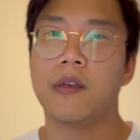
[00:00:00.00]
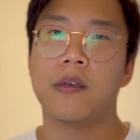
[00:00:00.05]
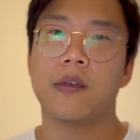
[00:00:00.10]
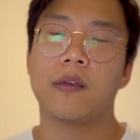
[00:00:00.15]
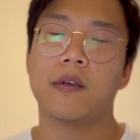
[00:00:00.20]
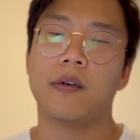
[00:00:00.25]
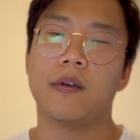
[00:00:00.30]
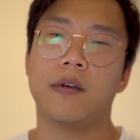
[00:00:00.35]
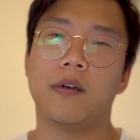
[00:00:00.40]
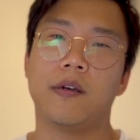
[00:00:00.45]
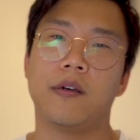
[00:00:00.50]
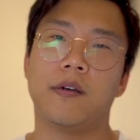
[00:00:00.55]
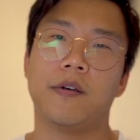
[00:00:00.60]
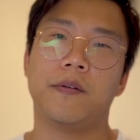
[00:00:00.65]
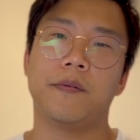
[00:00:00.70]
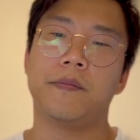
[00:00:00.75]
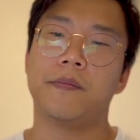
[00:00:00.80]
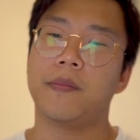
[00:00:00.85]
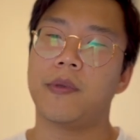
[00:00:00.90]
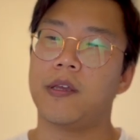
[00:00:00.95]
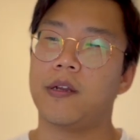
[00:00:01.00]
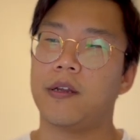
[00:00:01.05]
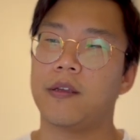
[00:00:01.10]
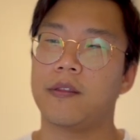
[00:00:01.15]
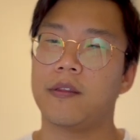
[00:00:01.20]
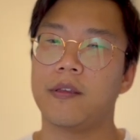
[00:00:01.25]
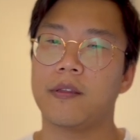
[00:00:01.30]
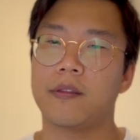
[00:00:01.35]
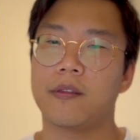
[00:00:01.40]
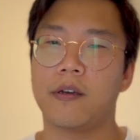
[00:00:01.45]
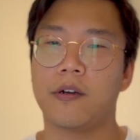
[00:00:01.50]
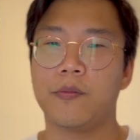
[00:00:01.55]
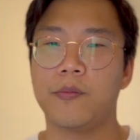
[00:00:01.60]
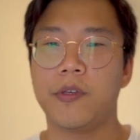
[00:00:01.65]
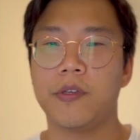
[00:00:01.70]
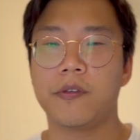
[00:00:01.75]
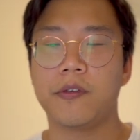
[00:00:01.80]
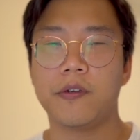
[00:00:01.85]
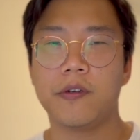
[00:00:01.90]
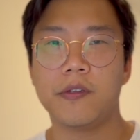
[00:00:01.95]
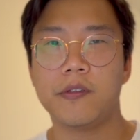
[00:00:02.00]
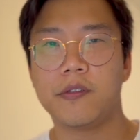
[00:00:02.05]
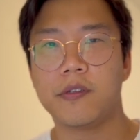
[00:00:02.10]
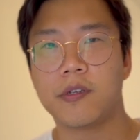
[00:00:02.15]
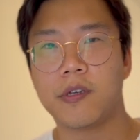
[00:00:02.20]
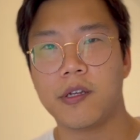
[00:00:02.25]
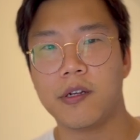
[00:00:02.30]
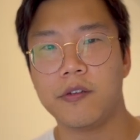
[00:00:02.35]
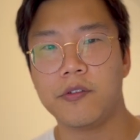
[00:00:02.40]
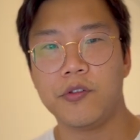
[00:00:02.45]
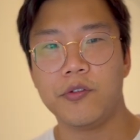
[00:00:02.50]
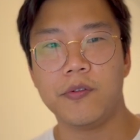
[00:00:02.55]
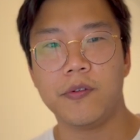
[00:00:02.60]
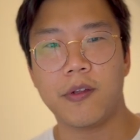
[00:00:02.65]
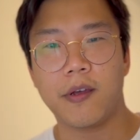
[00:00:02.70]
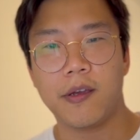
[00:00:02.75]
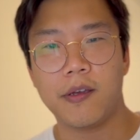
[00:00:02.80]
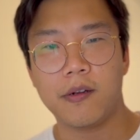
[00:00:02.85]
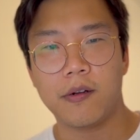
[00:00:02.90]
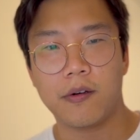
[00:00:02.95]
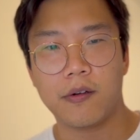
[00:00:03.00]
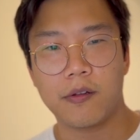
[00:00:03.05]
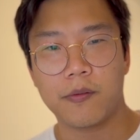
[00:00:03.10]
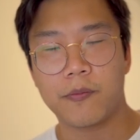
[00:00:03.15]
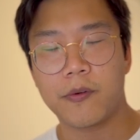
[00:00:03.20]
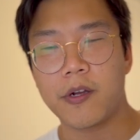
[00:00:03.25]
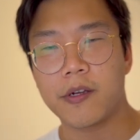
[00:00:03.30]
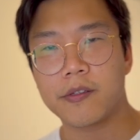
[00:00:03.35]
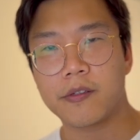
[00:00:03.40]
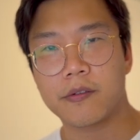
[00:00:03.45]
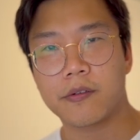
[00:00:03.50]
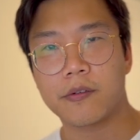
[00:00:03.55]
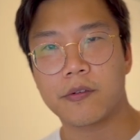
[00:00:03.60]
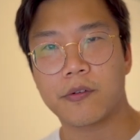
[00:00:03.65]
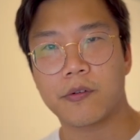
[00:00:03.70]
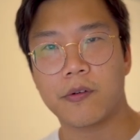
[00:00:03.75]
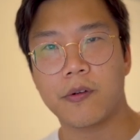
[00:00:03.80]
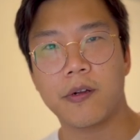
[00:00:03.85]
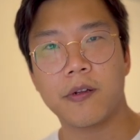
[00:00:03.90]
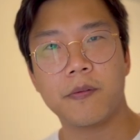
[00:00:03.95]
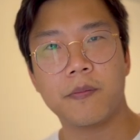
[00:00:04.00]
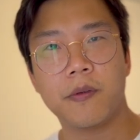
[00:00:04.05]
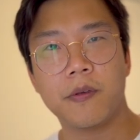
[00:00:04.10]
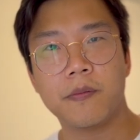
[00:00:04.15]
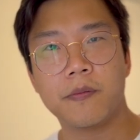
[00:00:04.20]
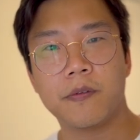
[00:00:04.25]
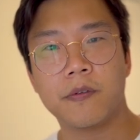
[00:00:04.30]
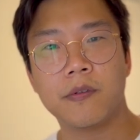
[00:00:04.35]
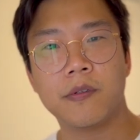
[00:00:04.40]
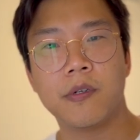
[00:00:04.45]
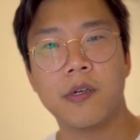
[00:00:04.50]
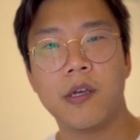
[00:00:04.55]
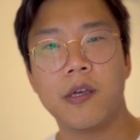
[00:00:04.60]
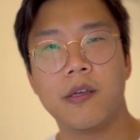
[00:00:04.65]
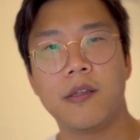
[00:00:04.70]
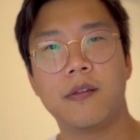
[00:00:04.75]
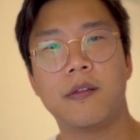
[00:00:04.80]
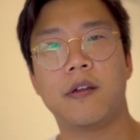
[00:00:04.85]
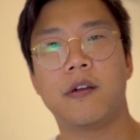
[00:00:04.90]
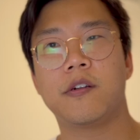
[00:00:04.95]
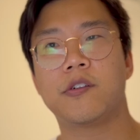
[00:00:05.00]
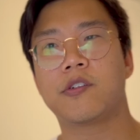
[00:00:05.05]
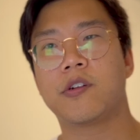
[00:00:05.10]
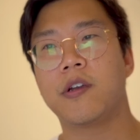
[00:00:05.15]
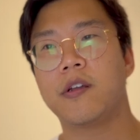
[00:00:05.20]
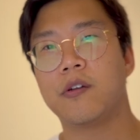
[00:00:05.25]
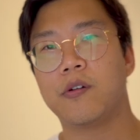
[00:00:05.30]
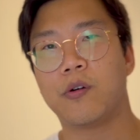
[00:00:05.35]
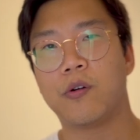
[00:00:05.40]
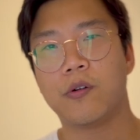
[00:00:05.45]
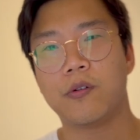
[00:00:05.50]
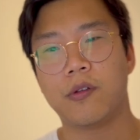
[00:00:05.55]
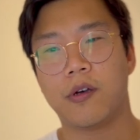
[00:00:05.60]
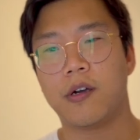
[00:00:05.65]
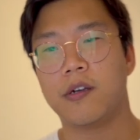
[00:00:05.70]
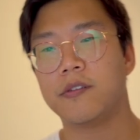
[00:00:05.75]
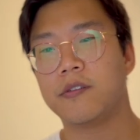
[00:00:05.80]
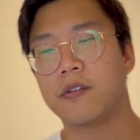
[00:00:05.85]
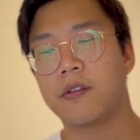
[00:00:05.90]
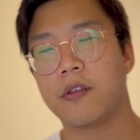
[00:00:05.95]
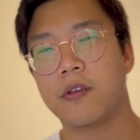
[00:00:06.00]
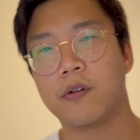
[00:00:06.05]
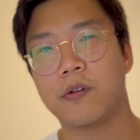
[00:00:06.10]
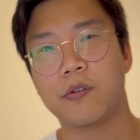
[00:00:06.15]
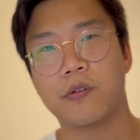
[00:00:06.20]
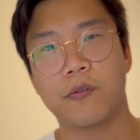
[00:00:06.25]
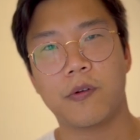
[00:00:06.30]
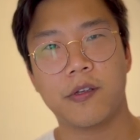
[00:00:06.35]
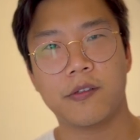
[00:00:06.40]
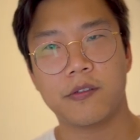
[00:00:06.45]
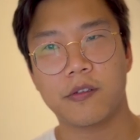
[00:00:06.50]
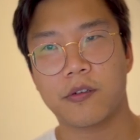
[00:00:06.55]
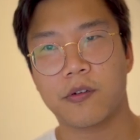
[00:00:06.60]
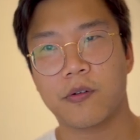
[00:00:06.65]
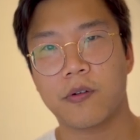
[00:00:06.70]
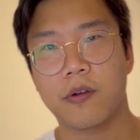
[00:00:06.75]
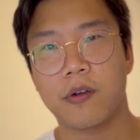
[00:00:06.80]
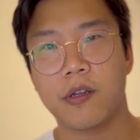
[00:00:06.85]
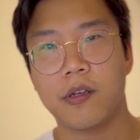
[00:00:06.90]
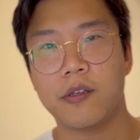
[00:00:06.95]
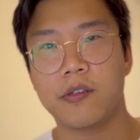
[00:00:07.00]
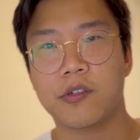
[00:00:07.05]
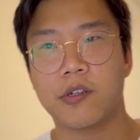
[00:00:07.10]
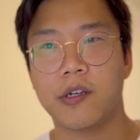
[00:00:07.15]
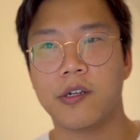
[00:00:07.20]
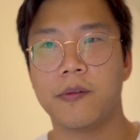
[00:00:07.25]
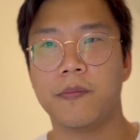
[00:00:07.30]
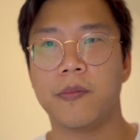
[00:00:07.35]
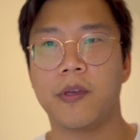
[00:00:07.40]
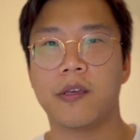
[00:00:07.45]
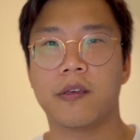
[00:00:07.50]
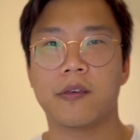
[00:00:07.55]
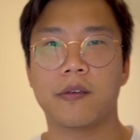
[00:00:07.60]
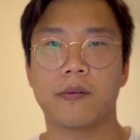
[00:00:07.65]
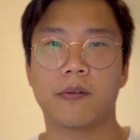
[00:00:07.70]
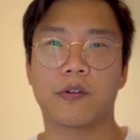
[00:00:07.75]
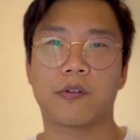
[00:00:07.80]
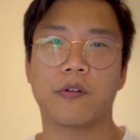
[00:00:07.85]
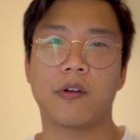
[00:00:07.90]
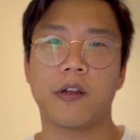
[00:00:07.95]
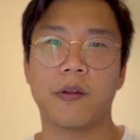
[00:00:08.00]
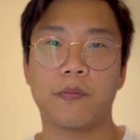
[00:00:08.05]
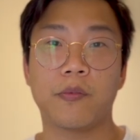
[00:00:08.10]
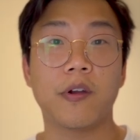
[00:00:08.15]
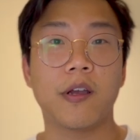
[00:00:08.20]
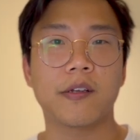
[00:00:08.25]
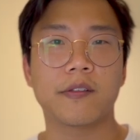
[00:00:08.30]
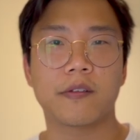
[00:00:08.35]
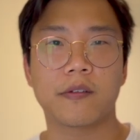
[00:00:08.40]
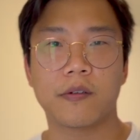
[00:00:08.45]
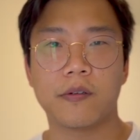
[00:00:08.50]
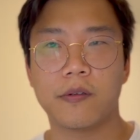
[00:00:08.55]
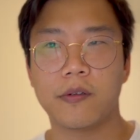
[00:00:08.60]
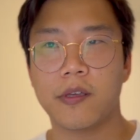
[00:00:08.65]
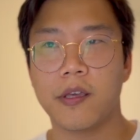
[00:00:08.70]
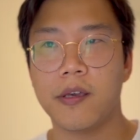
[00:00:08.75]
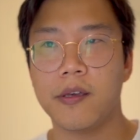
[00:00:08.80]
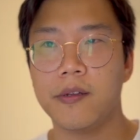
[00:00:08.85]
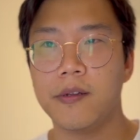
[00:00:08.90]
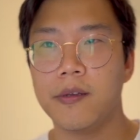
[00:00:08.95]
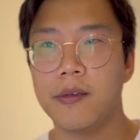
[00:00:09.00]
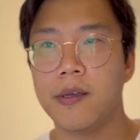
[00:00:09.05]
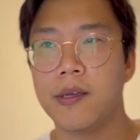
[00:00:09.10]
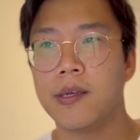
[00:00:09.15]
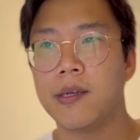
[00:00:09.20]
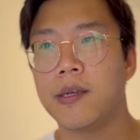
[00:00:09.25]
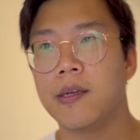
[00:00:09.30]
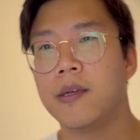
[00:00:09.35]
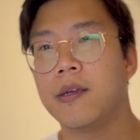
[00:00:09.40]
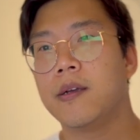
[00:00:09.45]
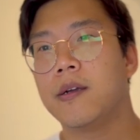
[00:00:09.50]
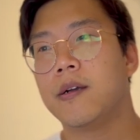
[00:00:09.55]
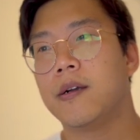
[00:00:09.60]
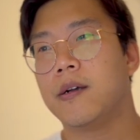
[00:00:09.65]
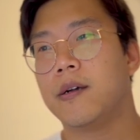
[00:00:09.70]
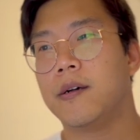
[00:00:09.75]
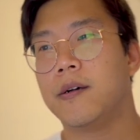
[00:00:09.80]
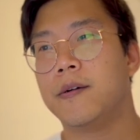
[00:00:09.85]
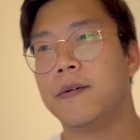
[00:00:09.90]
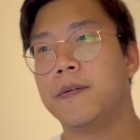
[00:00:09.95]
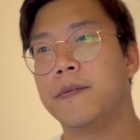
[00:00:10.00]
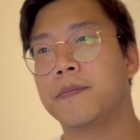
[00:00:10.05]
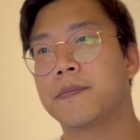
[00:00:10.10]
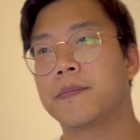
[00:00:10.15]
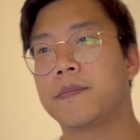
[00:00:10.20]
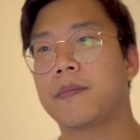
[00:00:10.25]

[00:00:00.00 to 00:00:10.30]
And I think that'll be good to kind of unite all the practical karate people that are trying to hold on to the old ways of karate, trying to make karate practical again. Um,